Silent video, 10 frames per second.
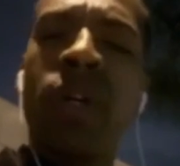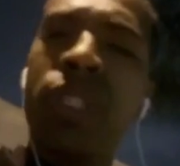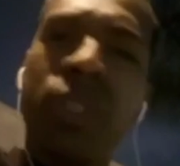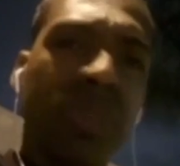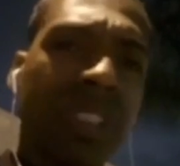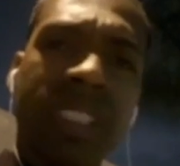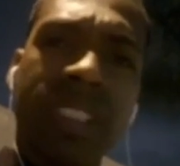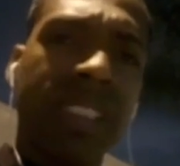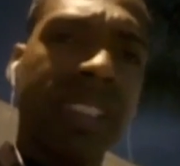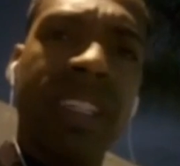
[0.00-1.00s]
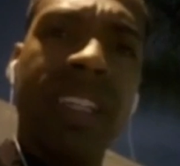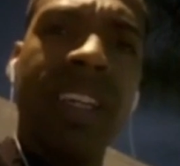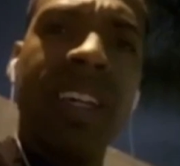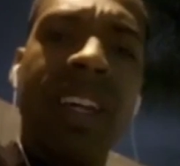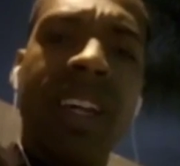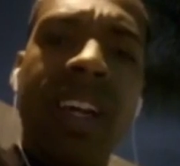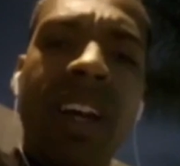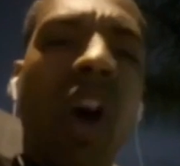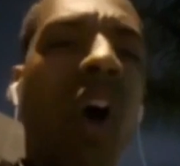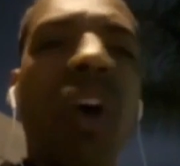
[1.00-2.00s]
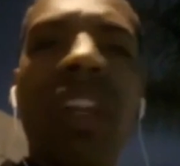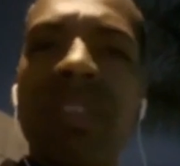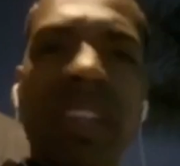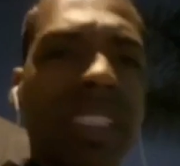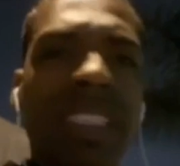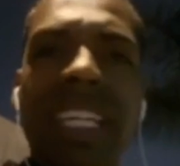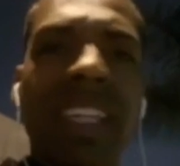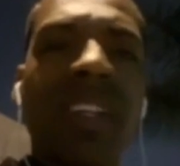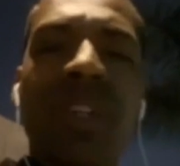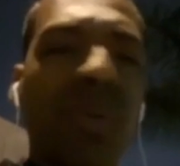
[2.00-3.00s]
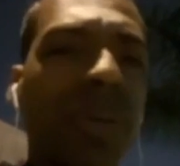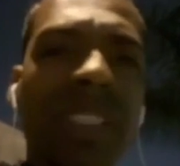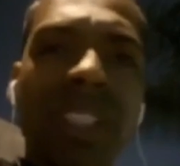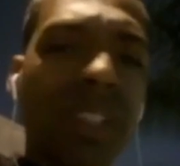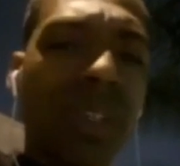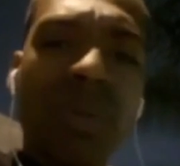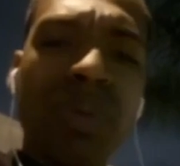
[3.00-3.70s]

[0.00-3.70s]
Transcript: you, sisters. All of us didn't do it to you.